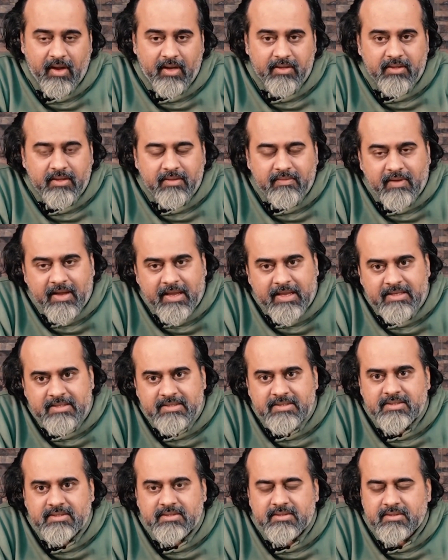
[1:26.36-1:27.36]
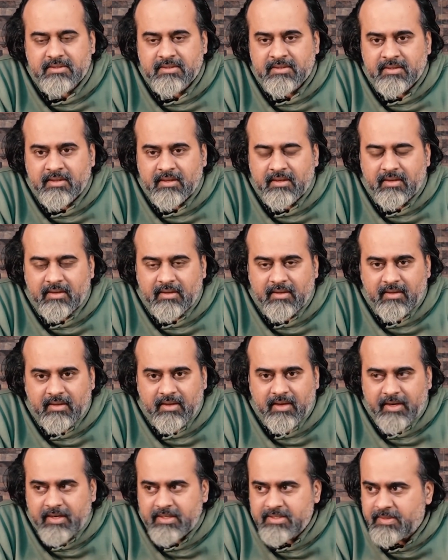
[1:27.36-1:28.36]
Otherwise,
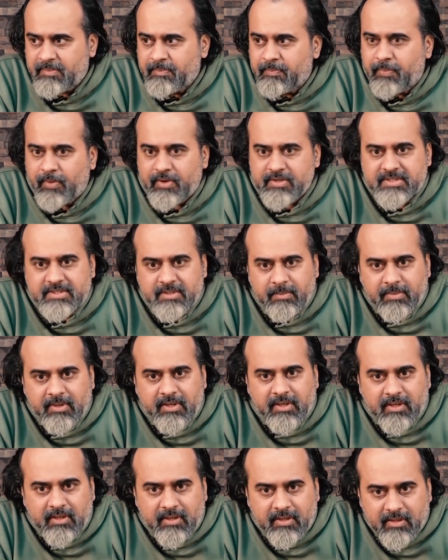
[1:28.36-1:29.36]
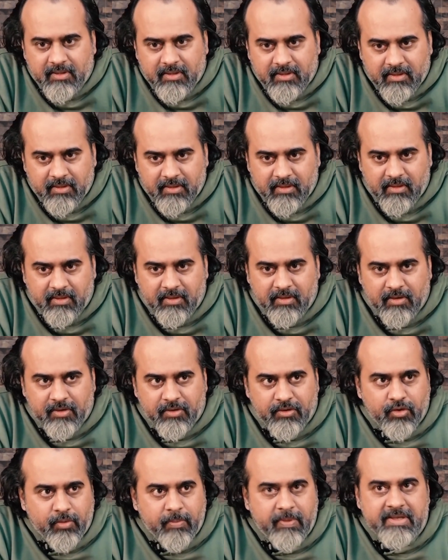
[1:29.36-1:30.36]
it is impossible
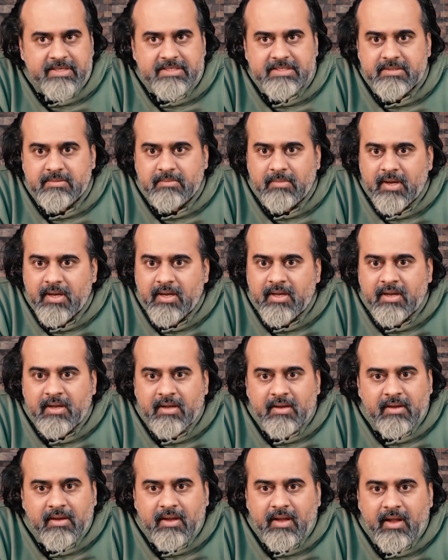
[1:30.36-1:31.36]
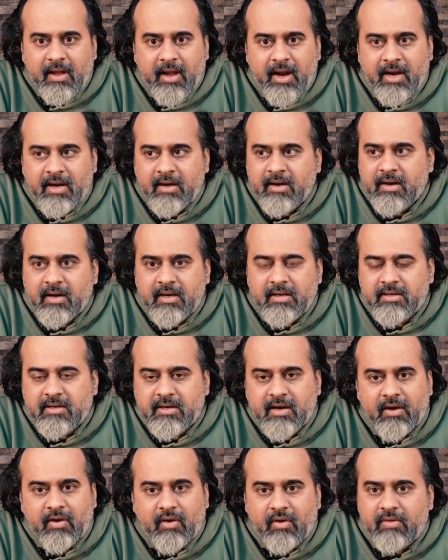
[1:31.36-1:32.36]
to be smug and
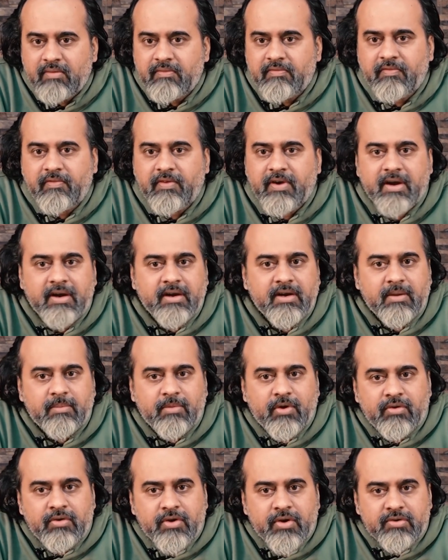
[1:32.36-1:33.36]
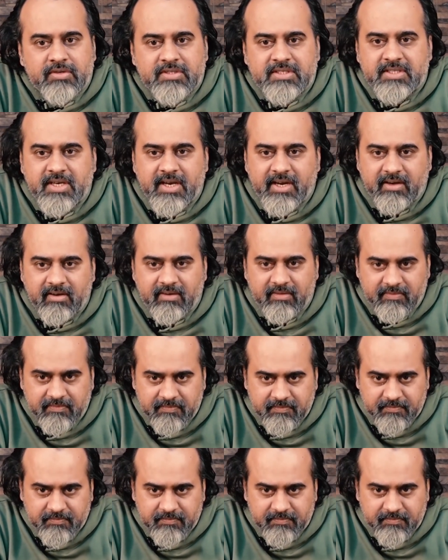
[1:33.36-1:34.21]
ultra confident about your state.